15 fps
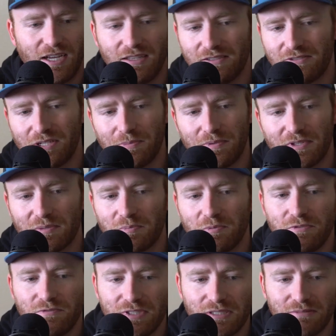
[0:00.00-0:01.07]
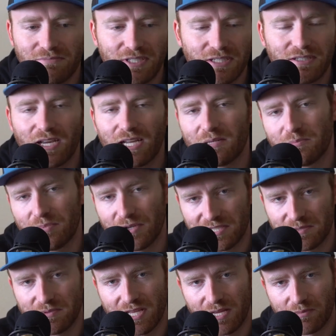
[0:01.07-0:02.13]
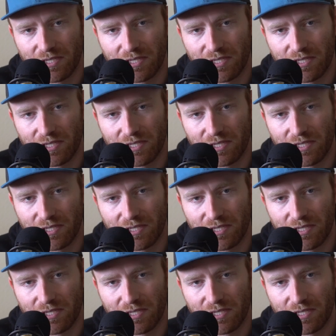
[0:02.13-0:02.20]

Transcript: And the script of this movie did not impress me that